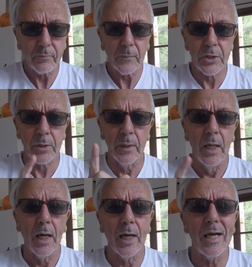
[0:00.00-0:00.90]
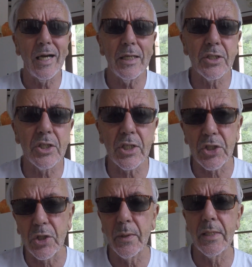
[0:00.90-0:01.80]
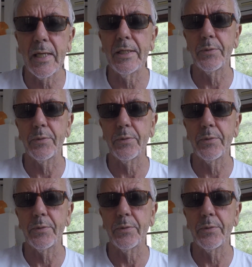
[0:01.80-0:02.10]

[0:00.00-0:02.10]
So I highly suggest doing that as